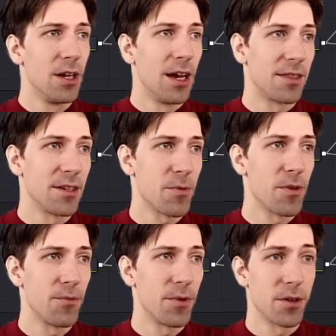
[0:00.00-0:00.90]
At this
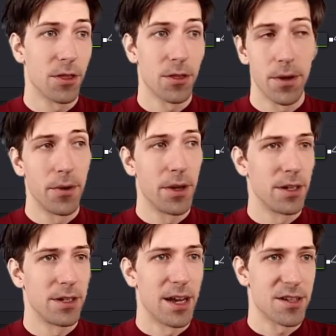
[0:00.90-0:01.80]
point, we could throw in a
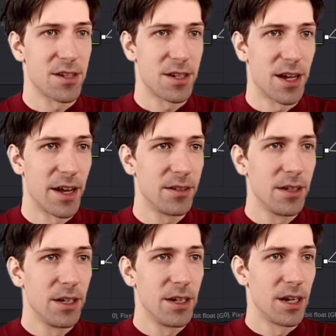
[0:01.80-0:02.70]
text title,
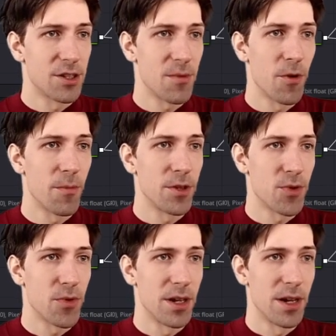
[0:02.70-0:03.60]
uh, somewhere
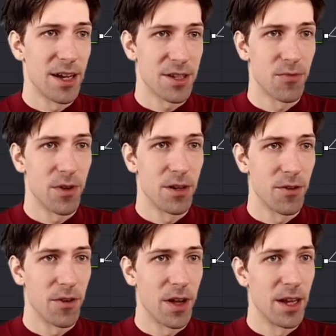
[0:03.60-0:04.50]
between
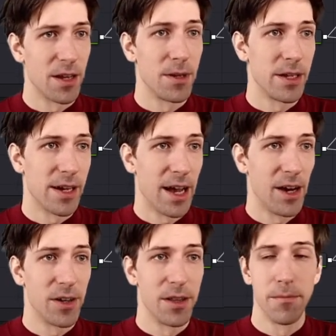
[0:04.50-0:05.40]
srender and media
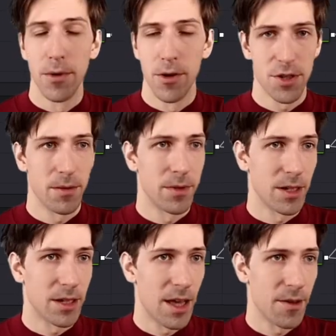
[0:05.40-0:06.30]
out, and then merge them
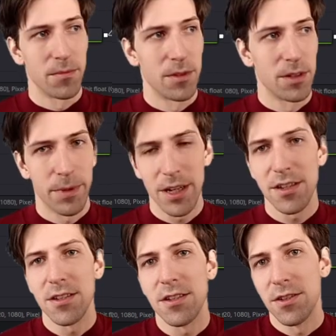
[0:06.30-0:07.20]
together. Because
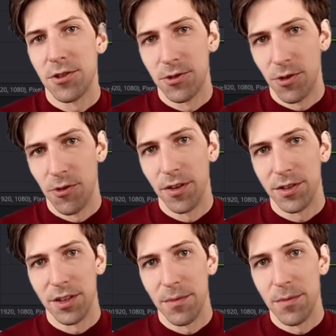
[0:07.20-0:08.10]
this is a tutorial
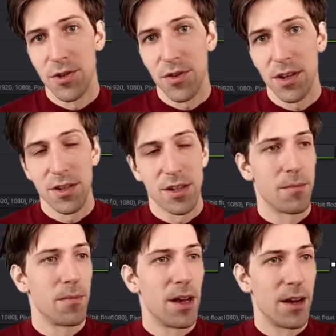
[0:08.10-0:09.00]
to demonstrate
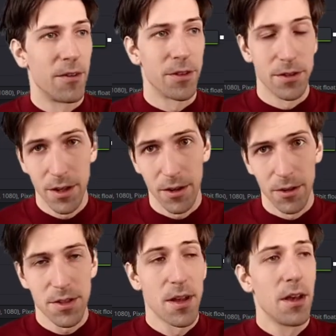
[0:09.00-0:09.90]
some of the
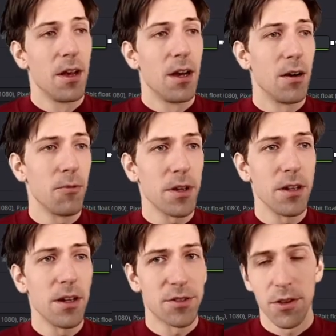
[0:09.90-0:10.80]
nodes, uh, we
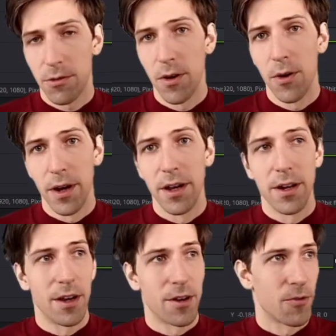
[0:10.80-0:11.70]
can also throw in
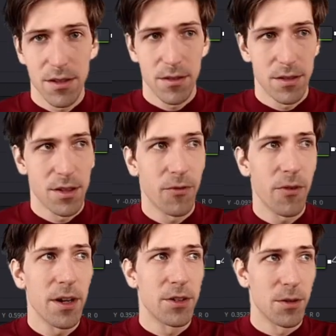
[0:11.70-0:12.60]
a grid. So if we
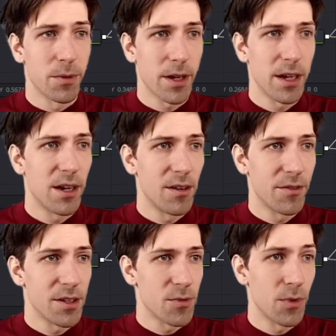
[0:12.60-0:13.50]
want to duplicate all of
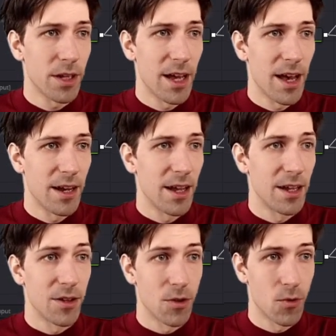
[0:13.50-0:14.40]
this, we can add
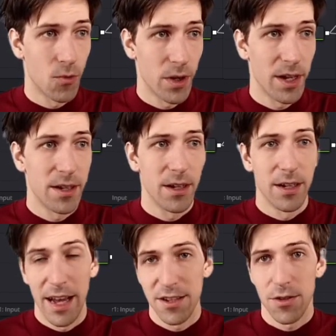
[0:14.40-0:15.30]
a grid,
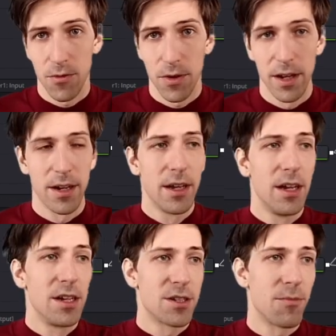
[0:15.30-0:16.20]
an S grid,
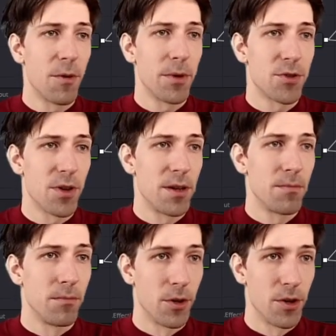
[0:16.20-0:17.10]
somewhere between
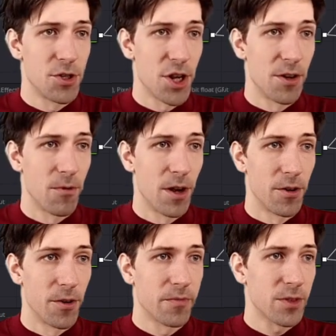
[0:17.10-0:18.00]
merge and
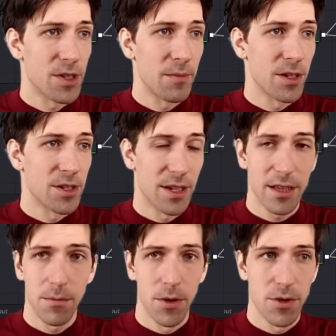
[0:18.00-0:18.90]
render. So I'm going to
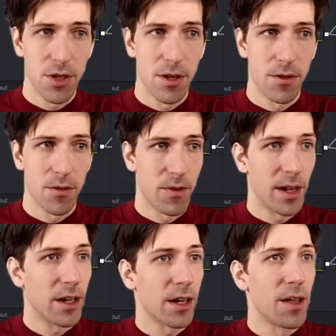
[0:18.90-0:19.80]
select the merge node, right
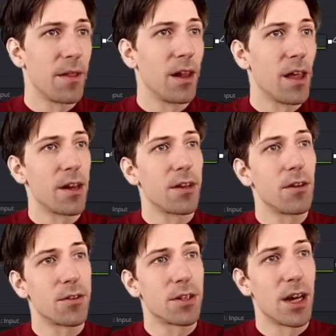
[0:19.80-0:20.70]
click on the line,
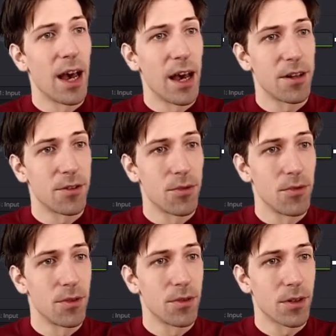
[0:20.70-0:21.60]
go to add
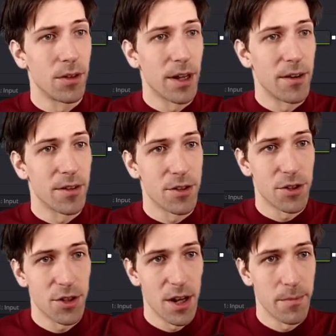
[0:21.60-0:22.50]
tool, go down to
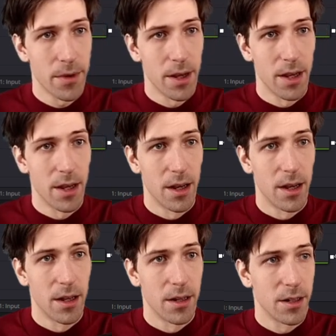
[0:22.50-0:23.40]
shape,
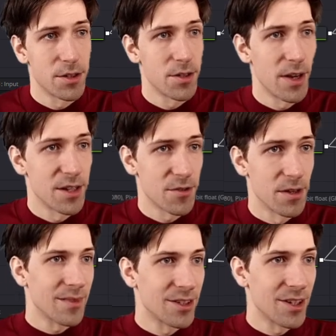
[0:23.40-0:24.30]
and let's do S
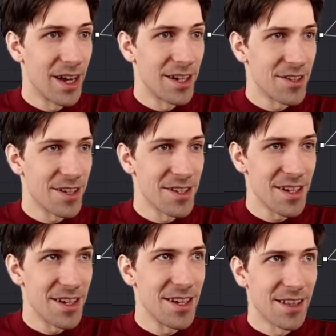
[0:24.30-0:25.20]
grid. So as you can
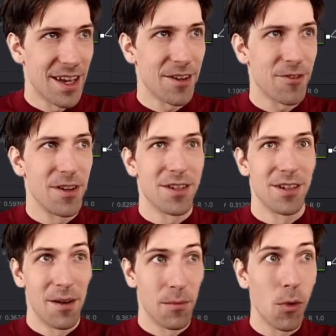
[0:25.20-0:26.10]
see, that creates a
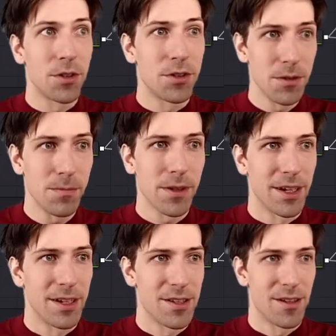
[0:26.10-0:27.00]
lot more
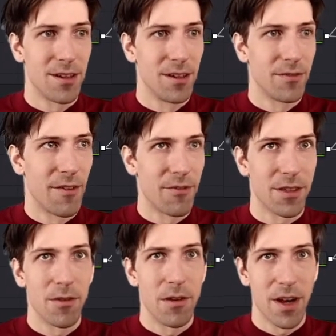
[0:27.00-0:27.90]
duplicates of
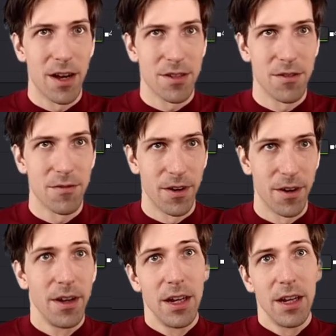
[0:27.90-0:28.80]
everything we've got so far.